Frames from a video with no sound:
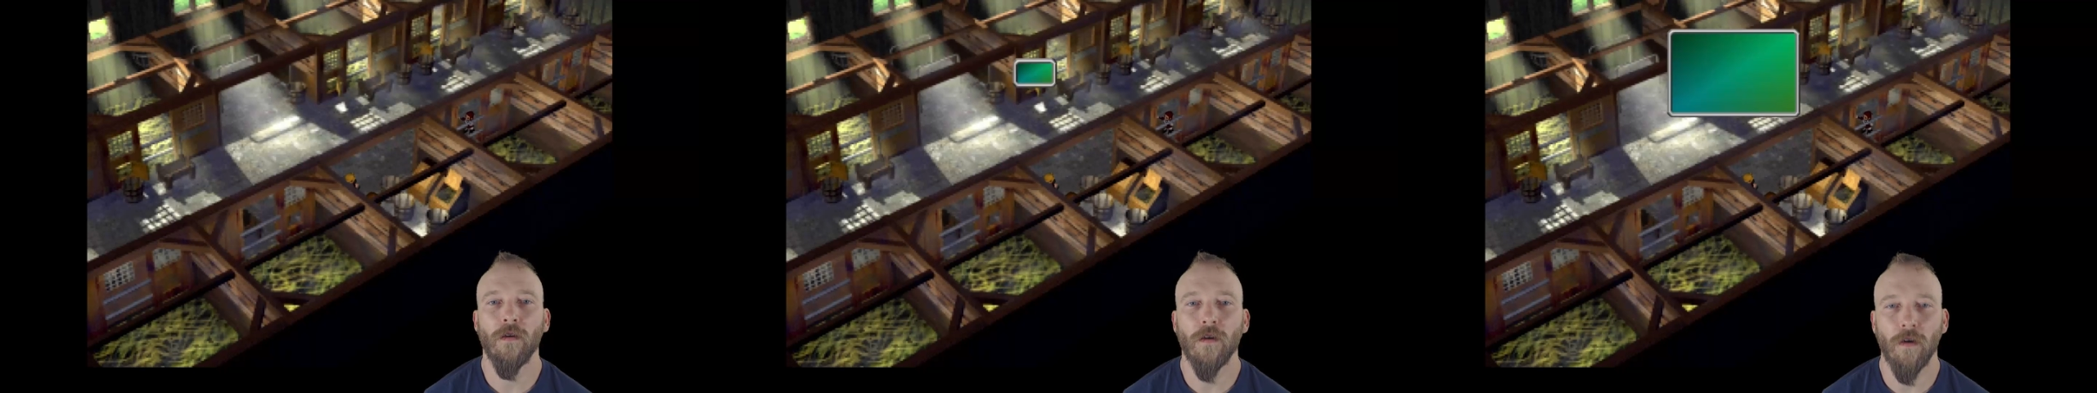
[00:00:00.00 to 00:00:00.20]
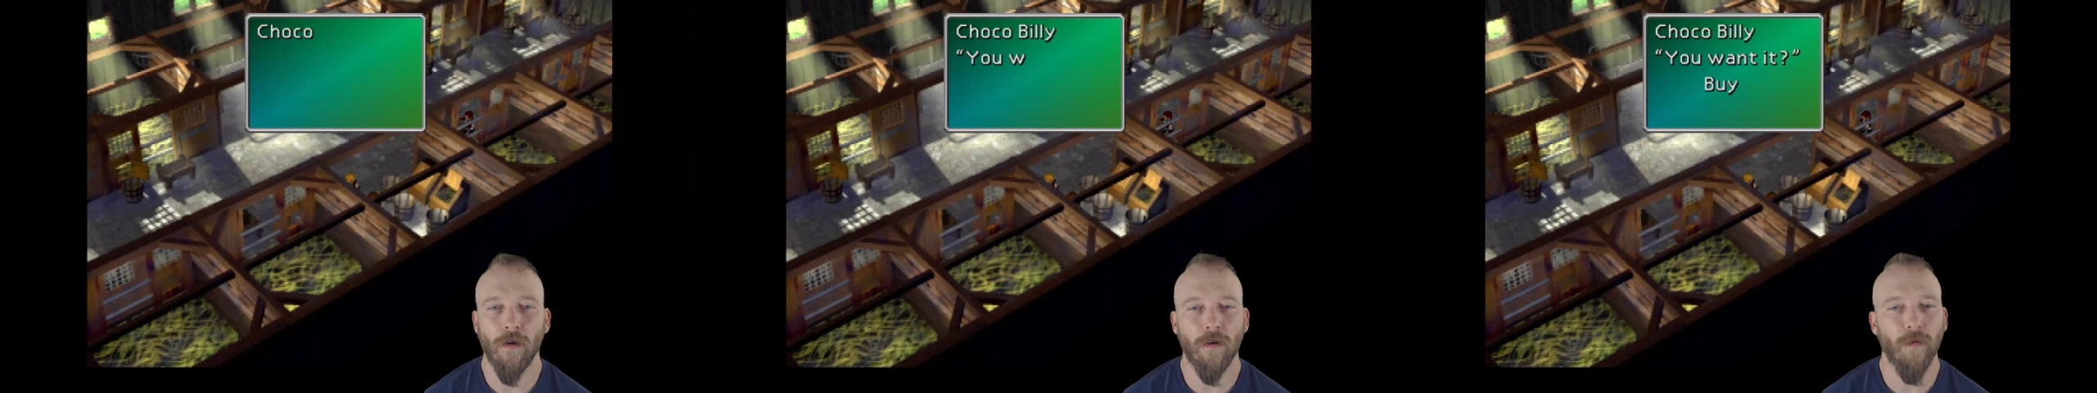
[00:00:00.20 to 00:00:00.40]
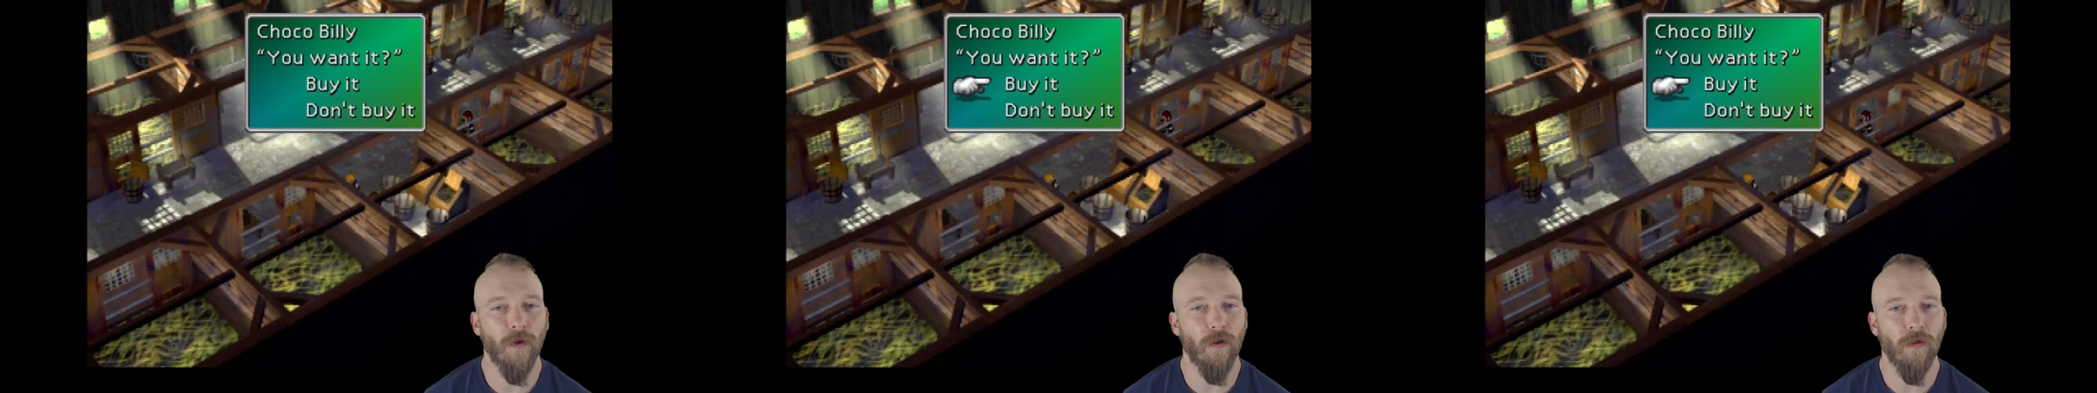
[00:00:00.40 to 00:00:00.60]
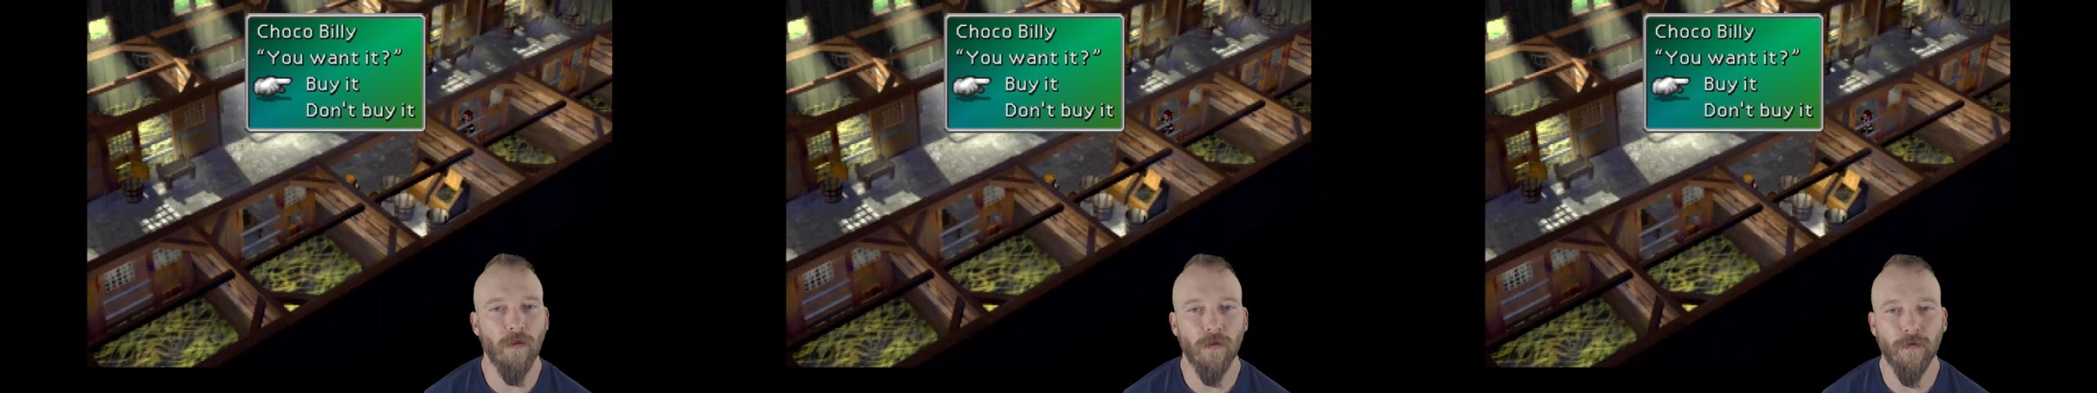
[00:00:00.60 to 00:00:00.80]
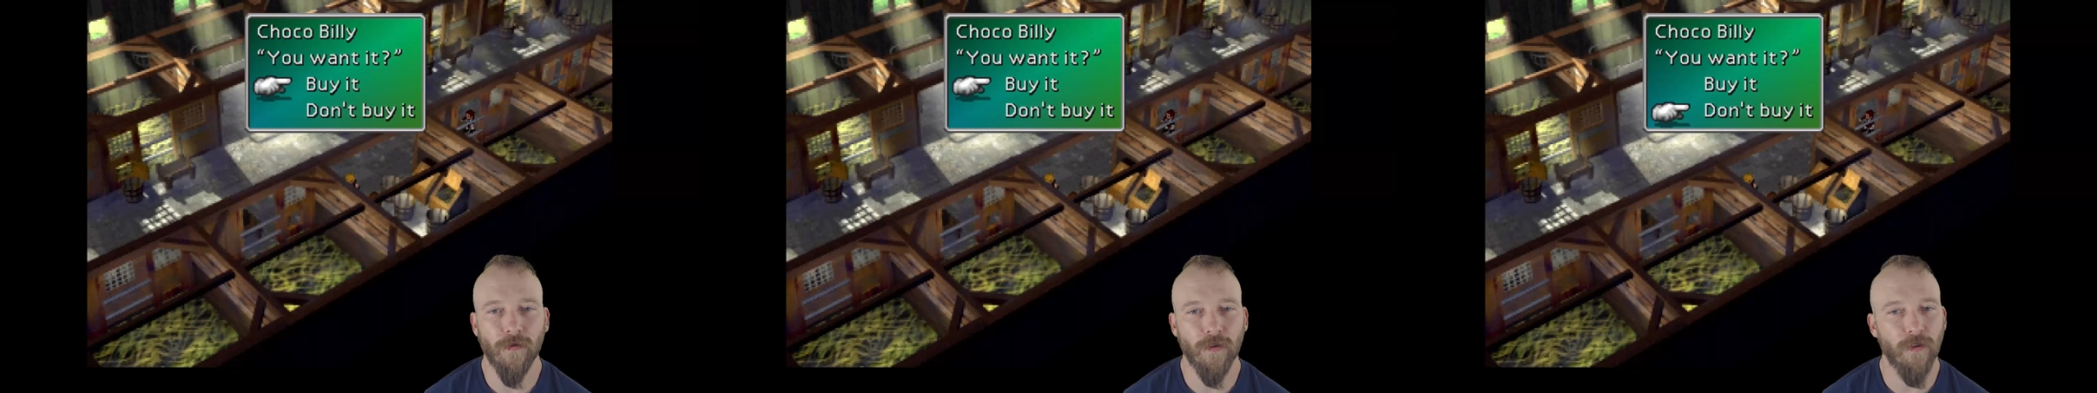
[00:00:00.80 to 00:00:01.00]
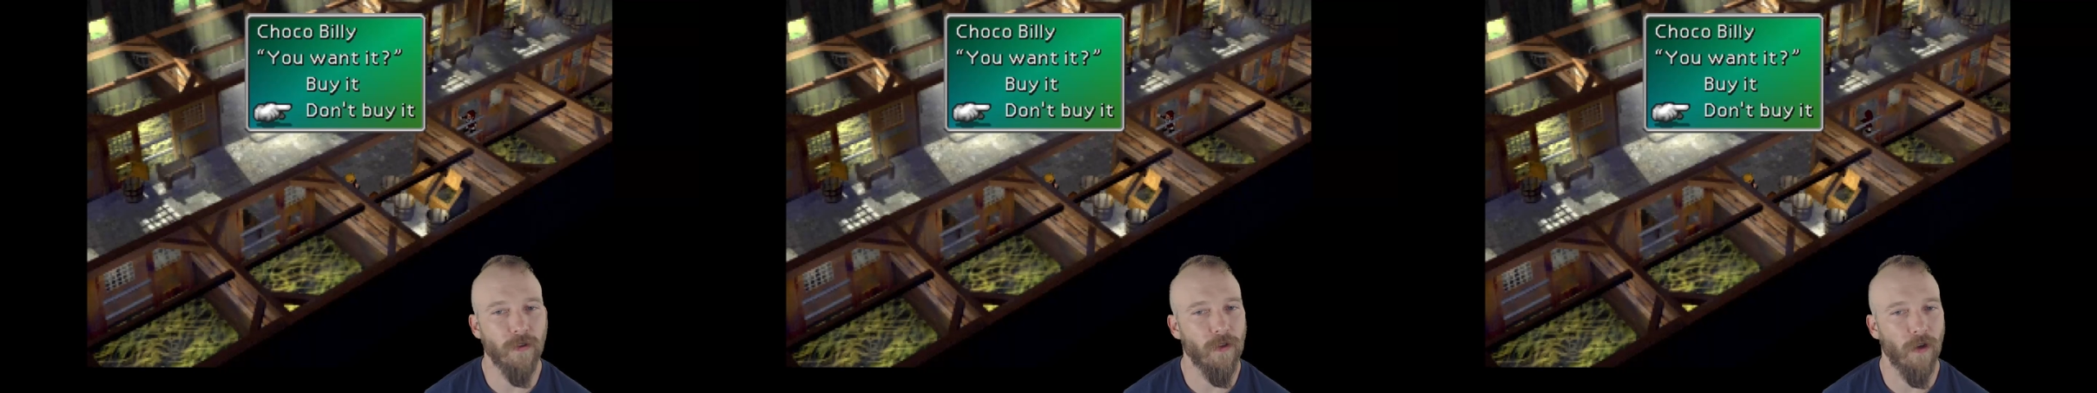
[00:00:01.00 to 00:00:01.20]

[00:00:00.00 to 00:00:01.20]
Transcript: Chocobo lure for two.